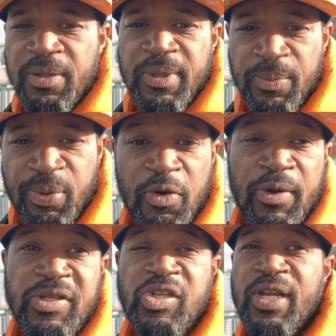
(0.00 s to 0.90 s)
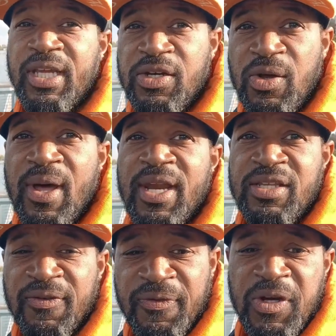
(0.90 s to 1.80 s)
them in a program so they can know how to
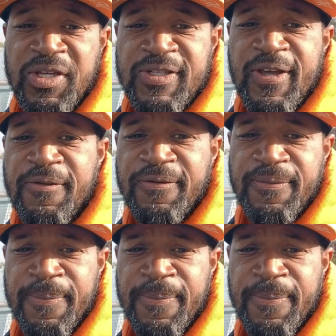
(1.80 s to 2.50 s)
defend themselves,